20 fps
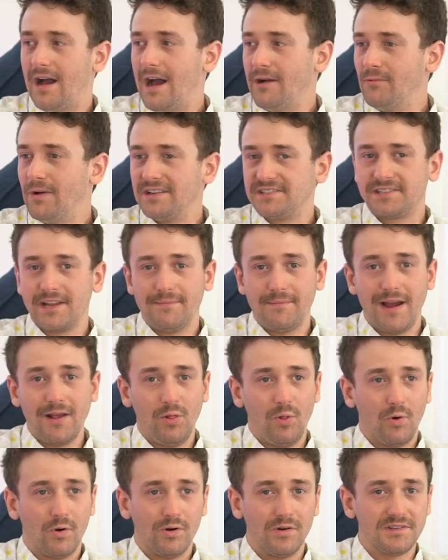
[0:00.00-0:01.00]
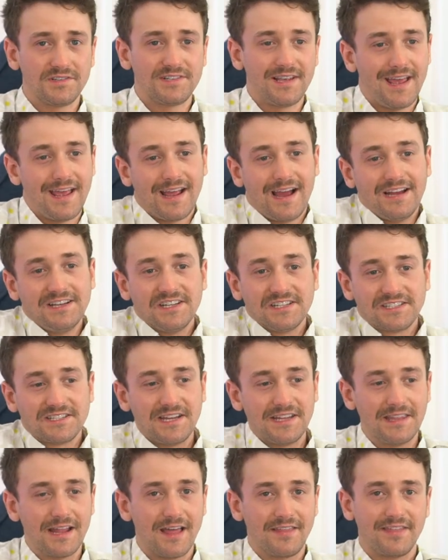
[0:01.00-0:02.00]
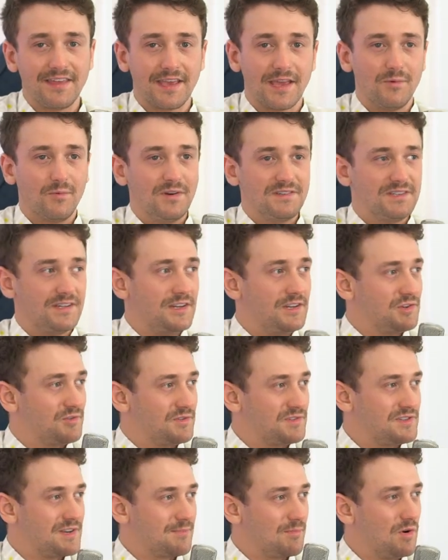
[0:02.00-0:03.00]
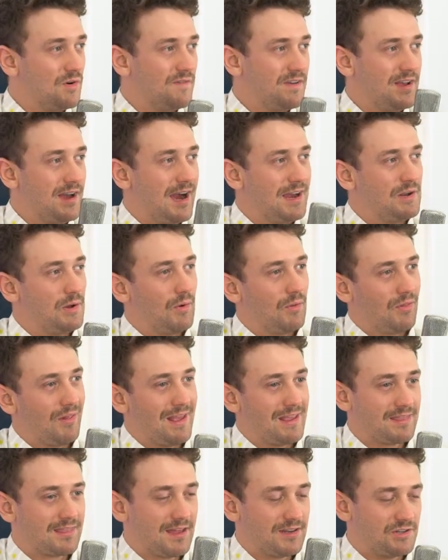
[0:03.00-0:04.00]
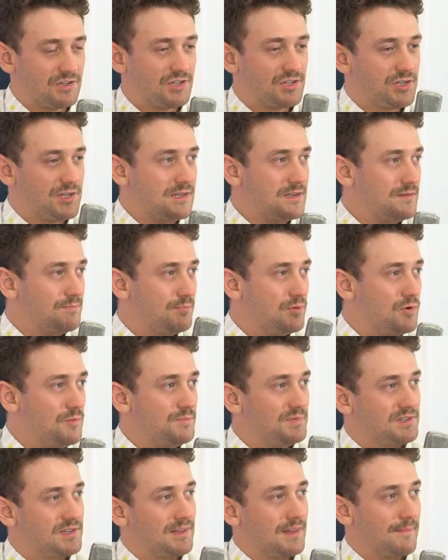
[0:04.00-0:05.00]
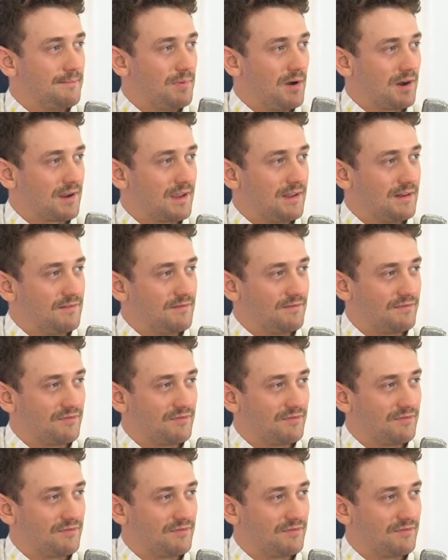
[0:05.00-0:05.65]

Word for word: I rest okay, on my laurel saying I just did not think it was an interesting movie. I don't like that she poops in the bucket in